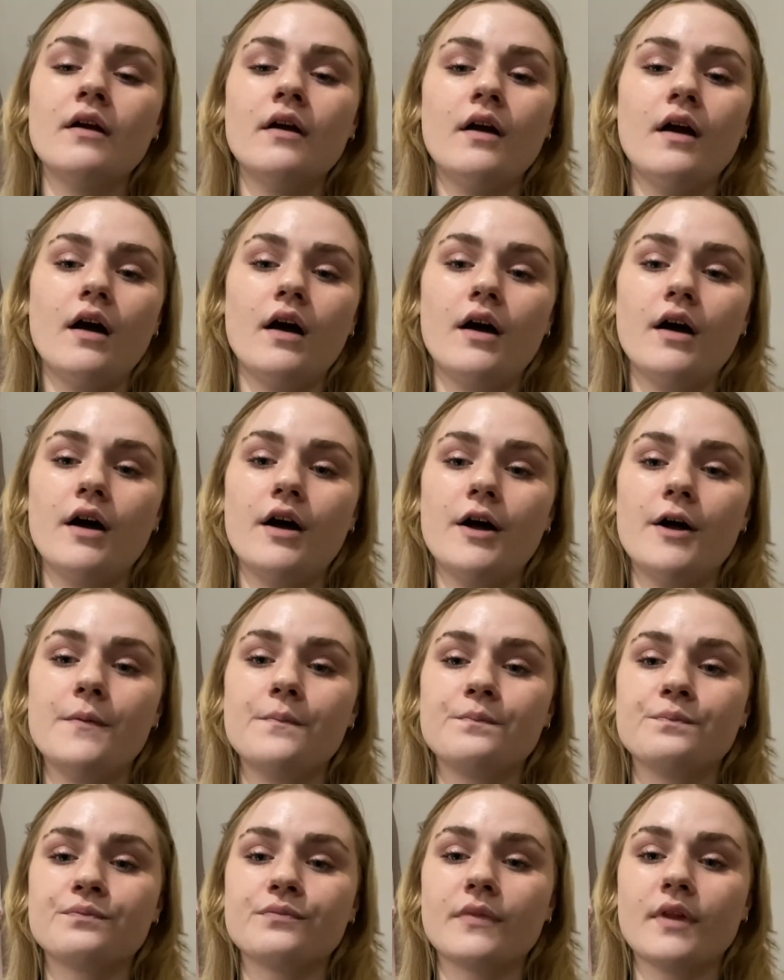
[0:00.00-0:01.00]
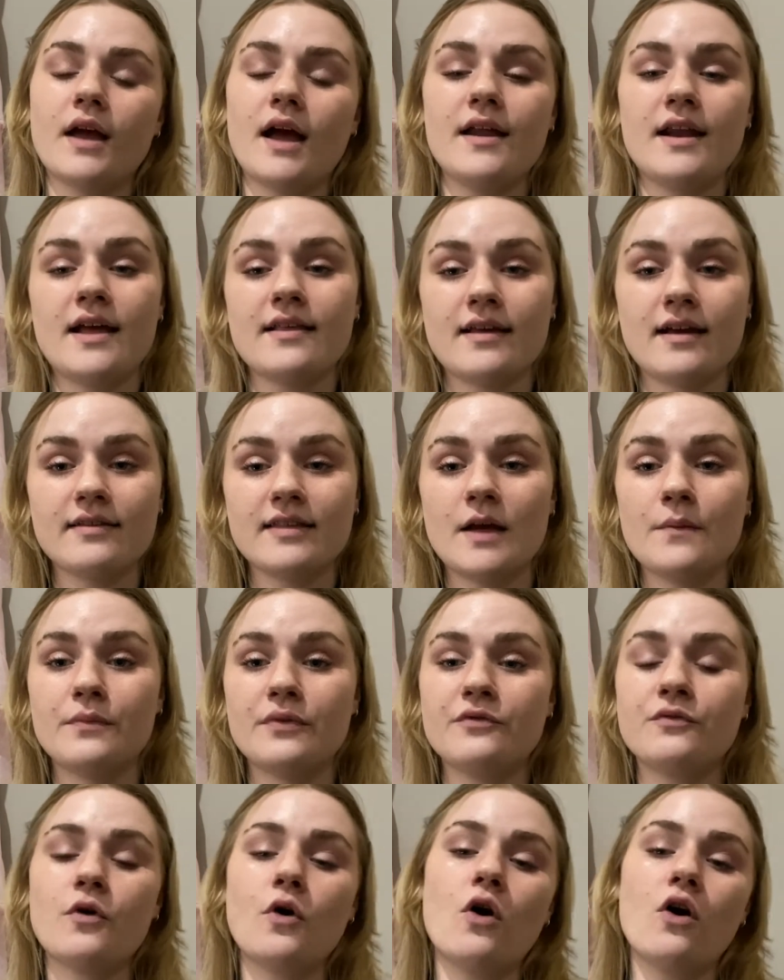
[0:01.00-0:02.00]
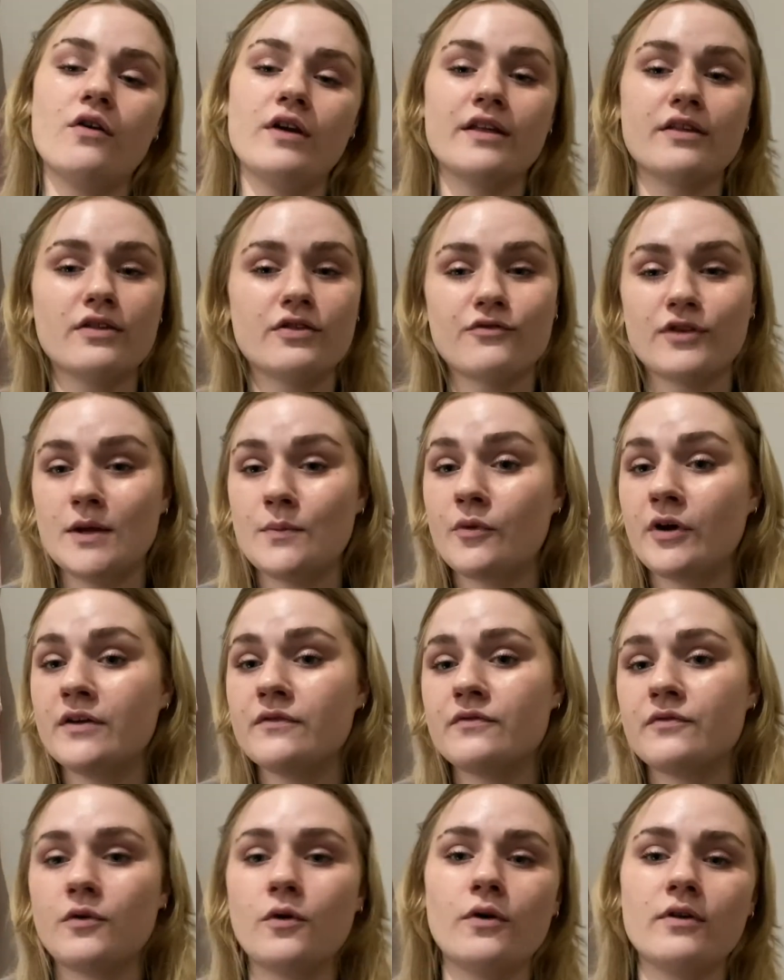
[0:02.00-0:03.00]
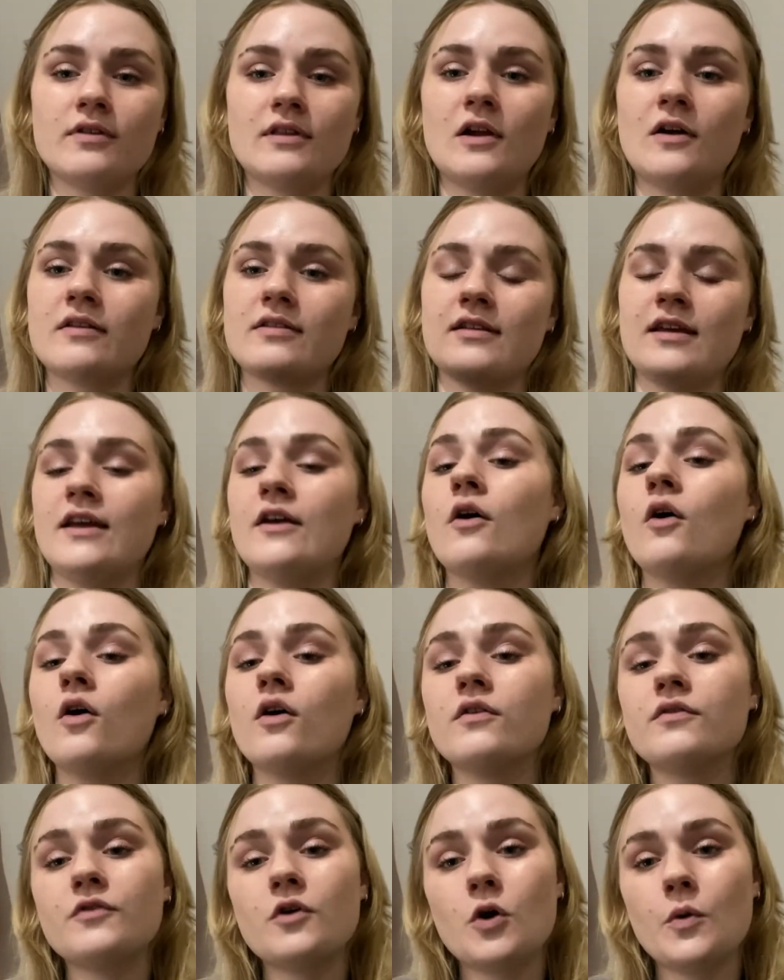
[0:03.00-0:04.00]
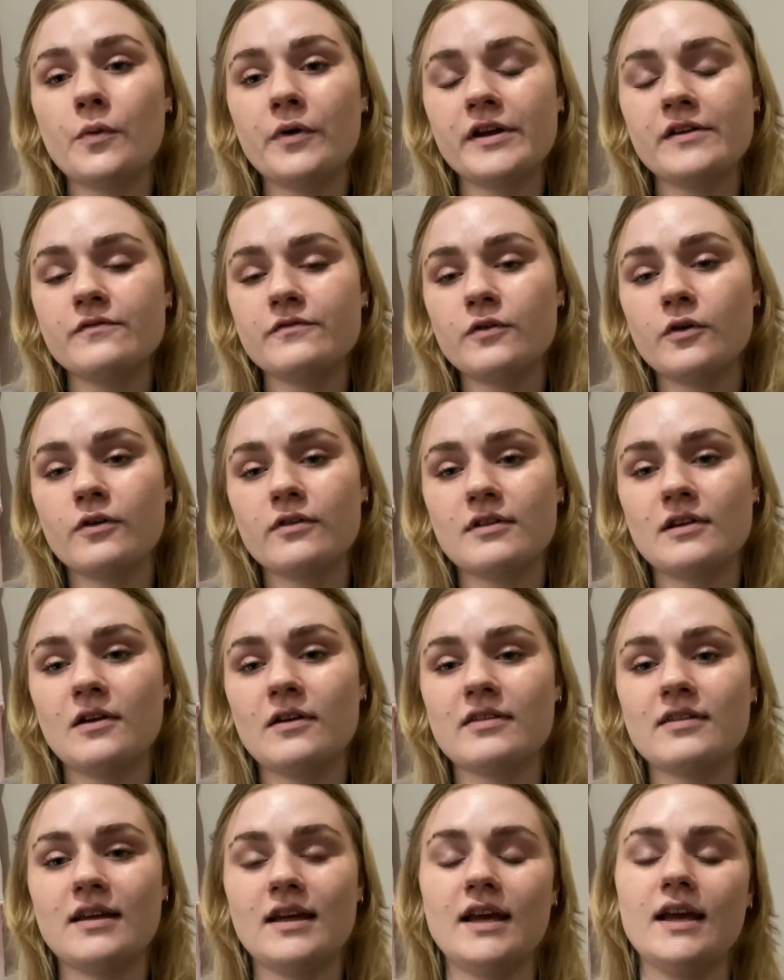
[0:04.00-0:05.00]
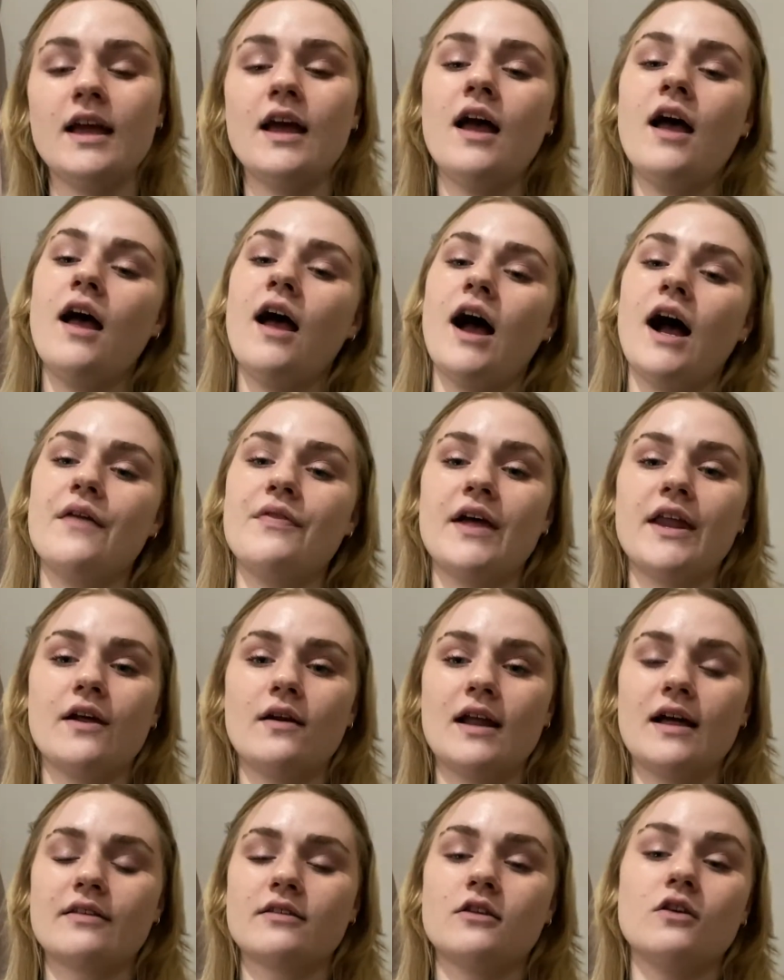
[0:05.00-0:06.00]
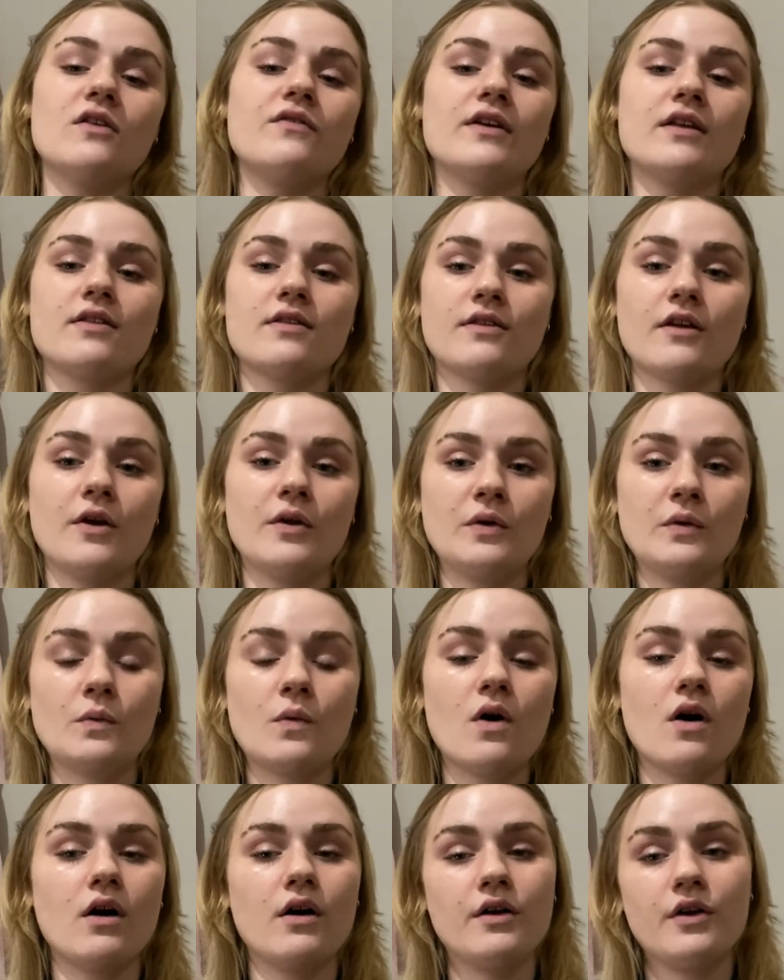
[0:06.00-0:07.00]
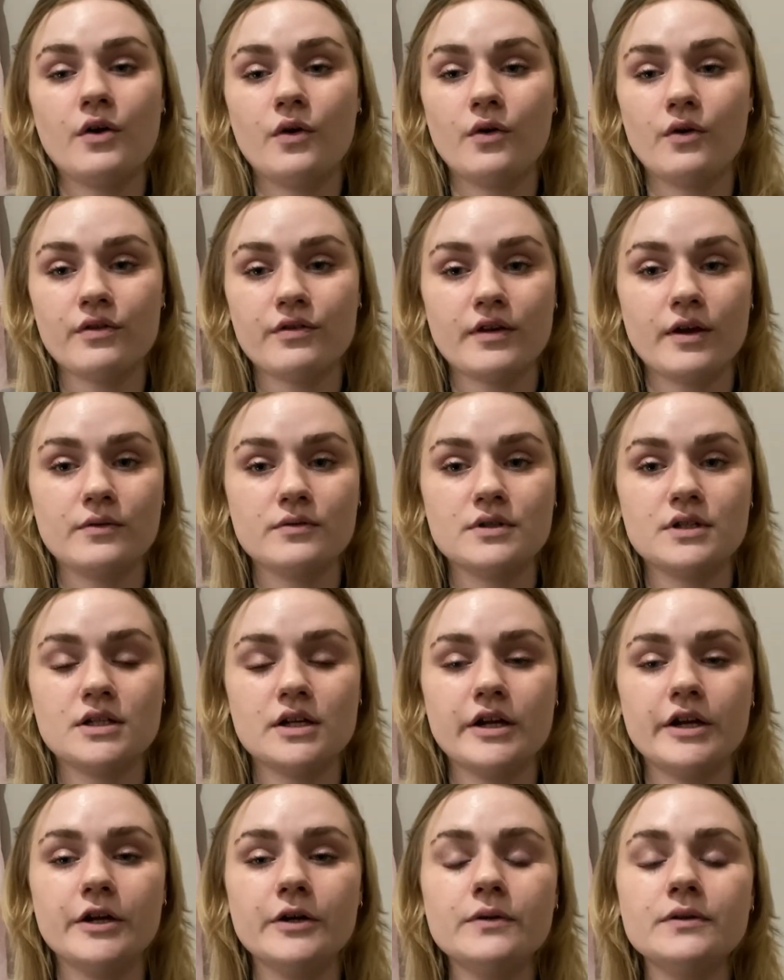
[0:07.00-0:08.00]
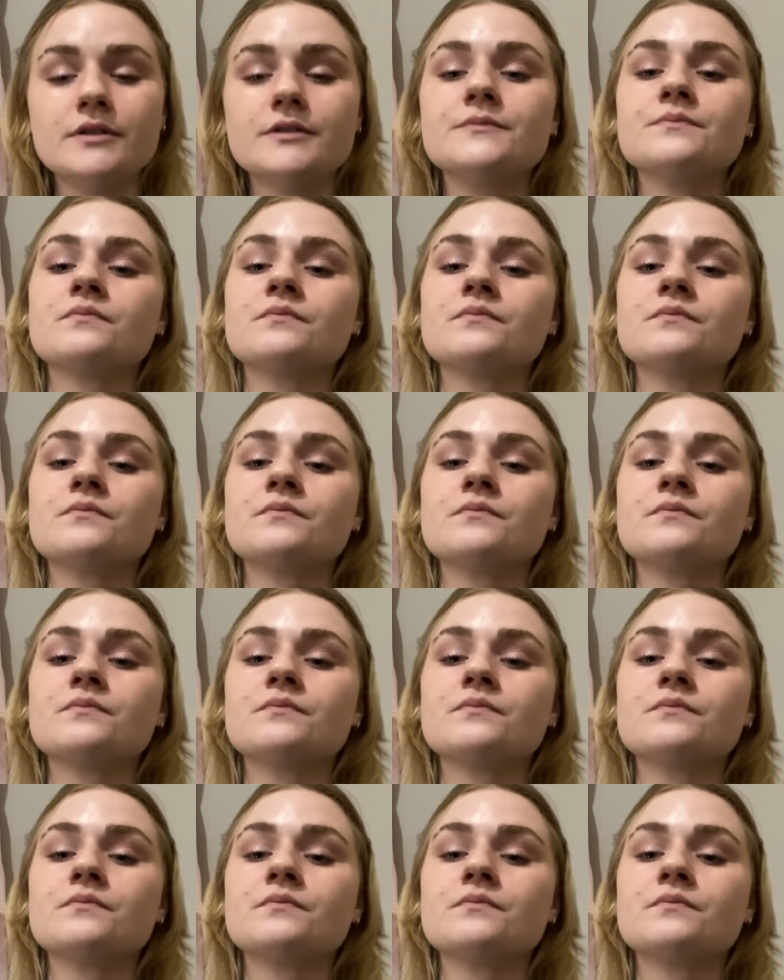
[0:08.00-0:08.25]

And as I said before, it's 3.4 zloty or 4.4 zloty, and then it'll ask you if it's Zone 1 or Zone 2.